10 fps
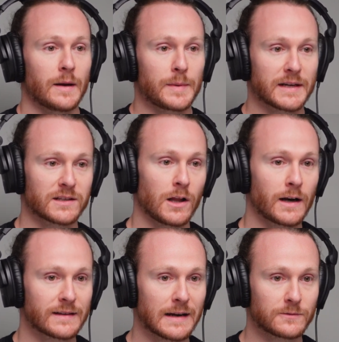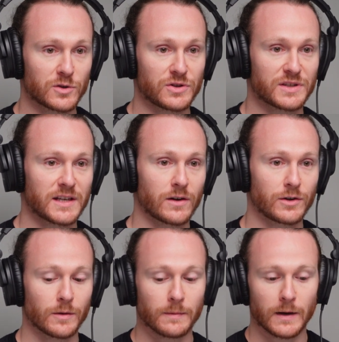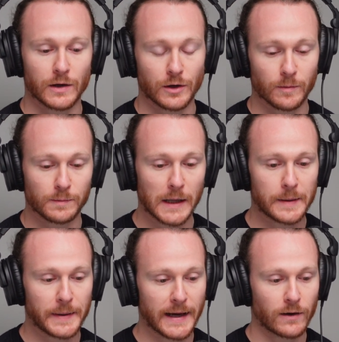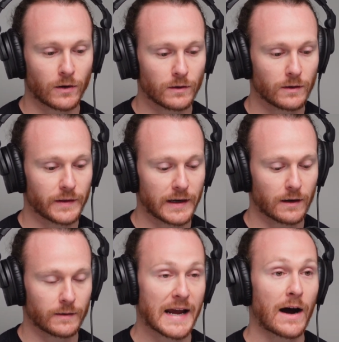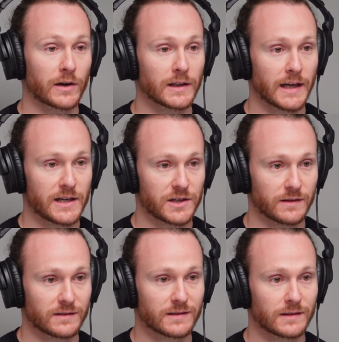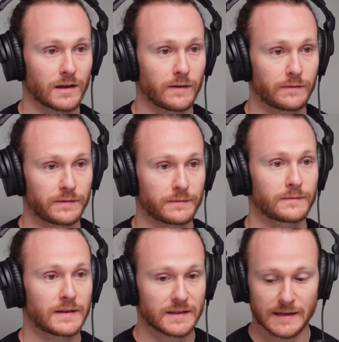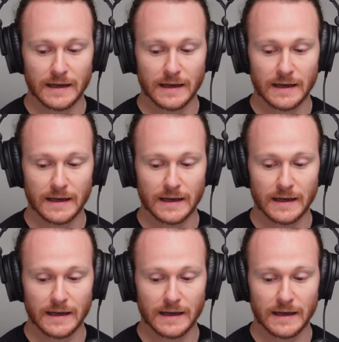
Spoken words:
because a lot of times what you see on your blood panel, they're calculations of this